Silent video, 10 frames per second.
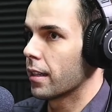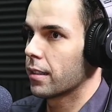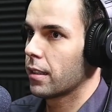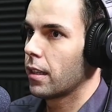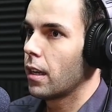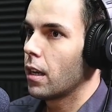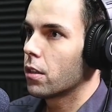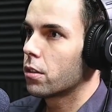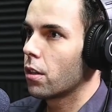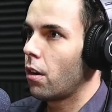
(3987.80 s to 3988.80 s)
Yes.
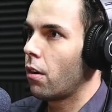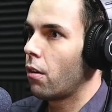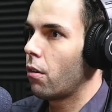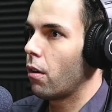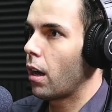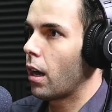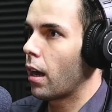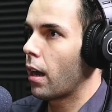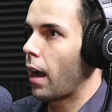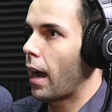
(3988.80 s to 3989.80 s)
So
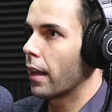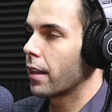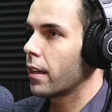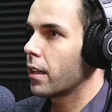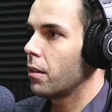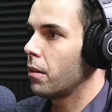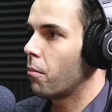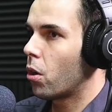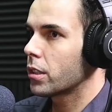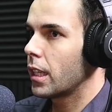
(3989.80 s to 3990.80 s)
I think in
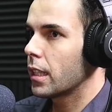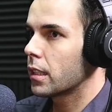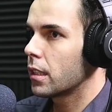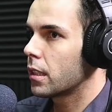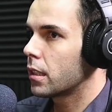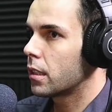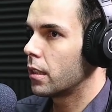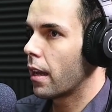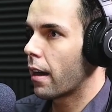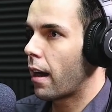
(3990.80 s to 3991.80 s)
most cases,
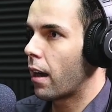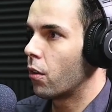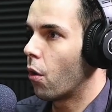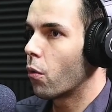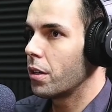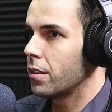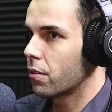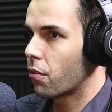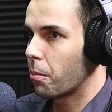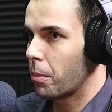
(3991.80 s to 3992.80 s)
there are no
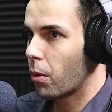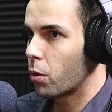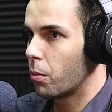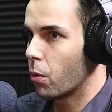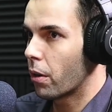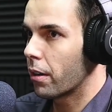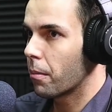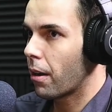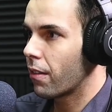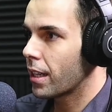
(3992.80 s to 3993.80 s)
reasons for people to be
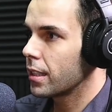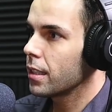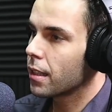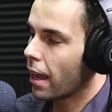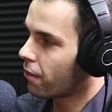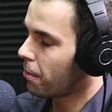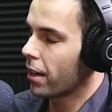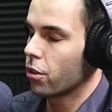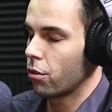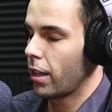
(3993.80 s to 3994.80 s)
worried about vaccines.
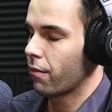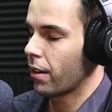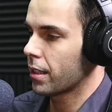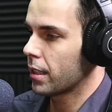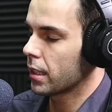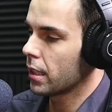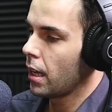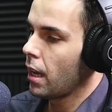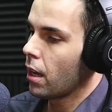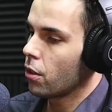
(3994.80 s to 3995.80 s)
Everybody should get vaccines.
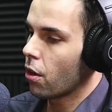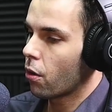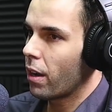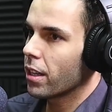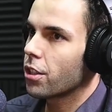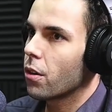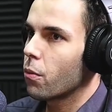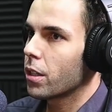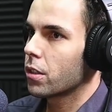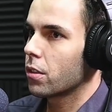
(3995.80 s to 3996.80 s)
Your
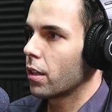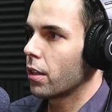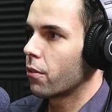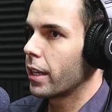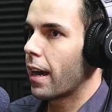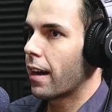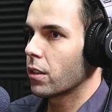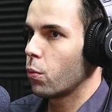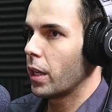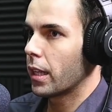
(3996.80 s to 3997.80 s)
question was in
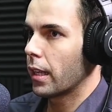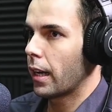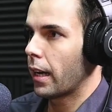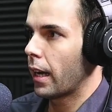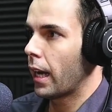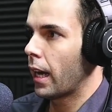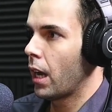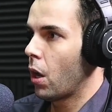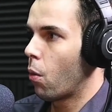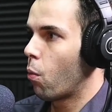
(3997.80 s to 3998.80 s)
regards with
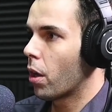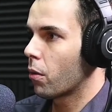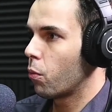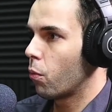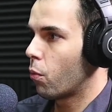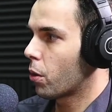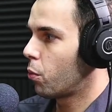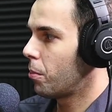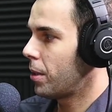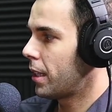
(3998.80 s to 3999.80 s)
what
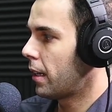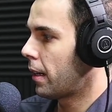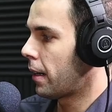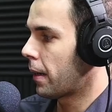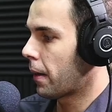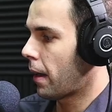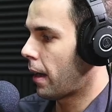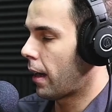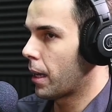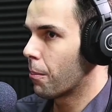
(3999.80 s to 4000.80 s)
would be the
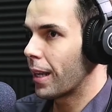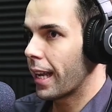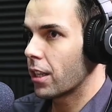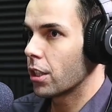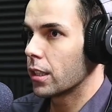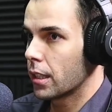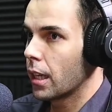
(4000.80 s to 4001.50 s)
implications.